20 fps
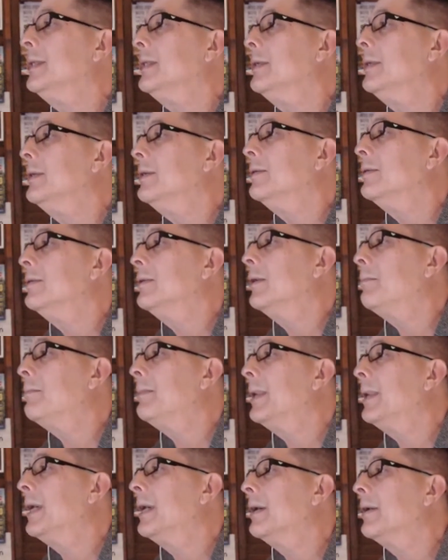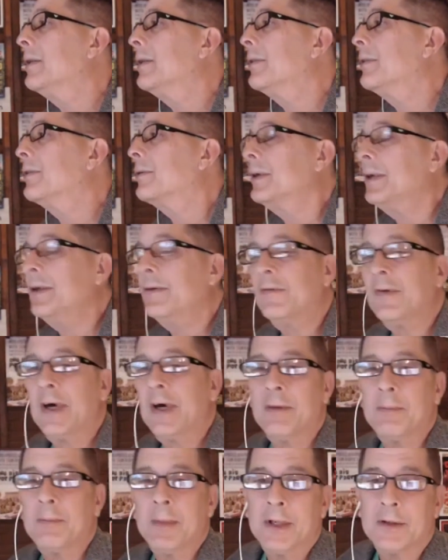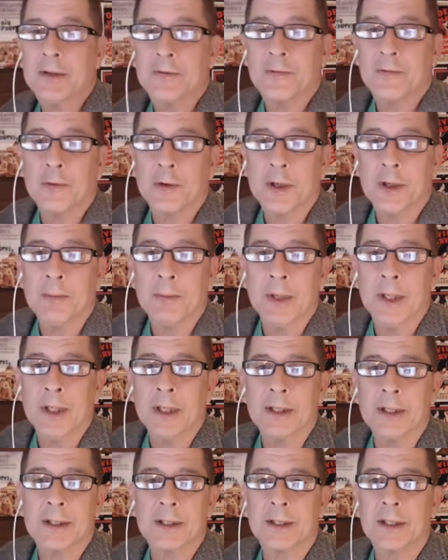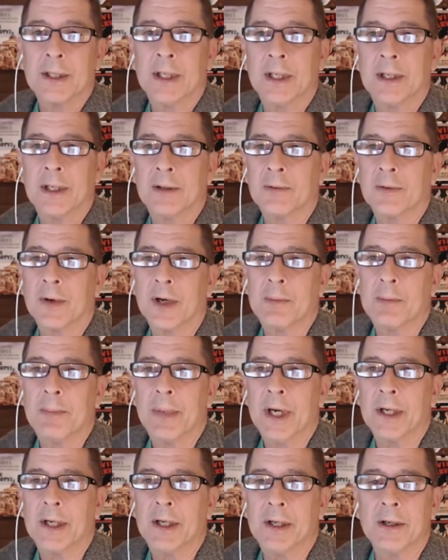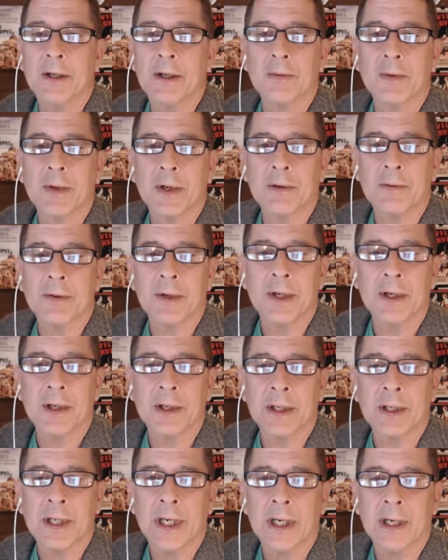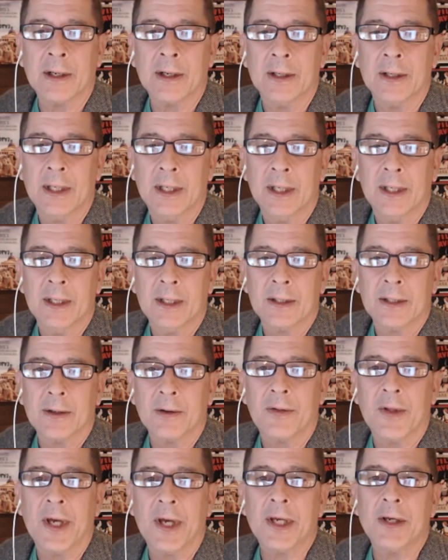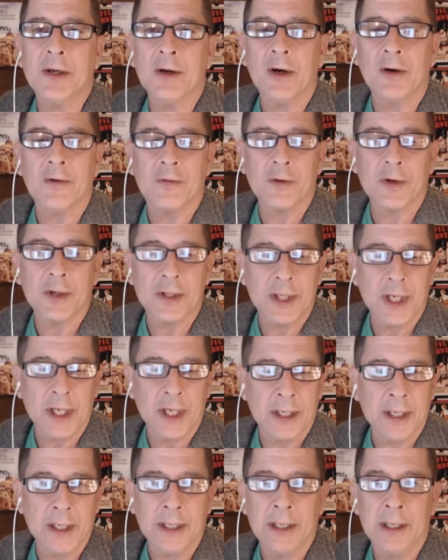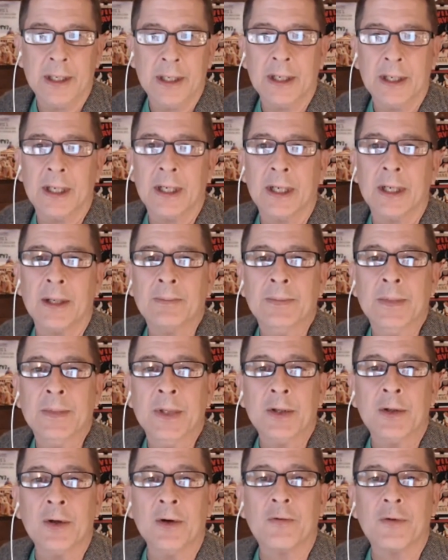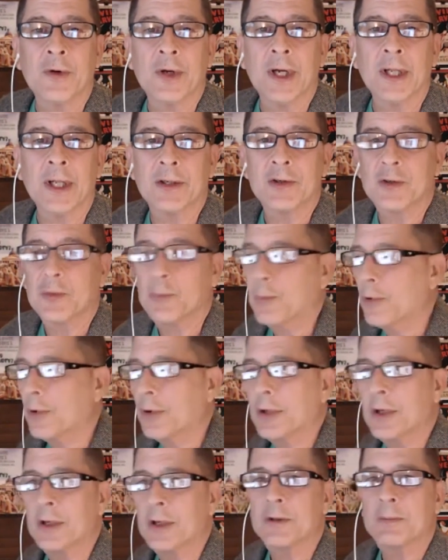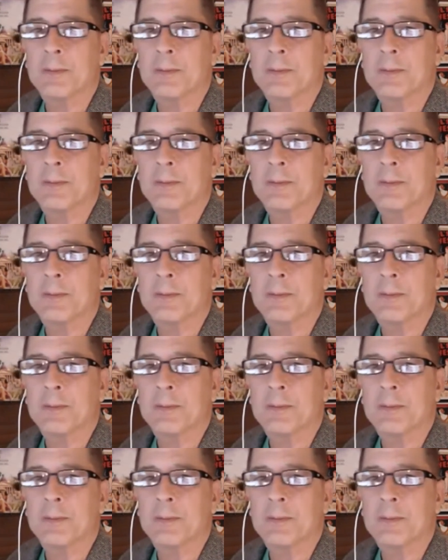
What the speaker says: about 35 minutes, 40 minutes, right back here where we are now. So thank you all for attending. Don't forget to support our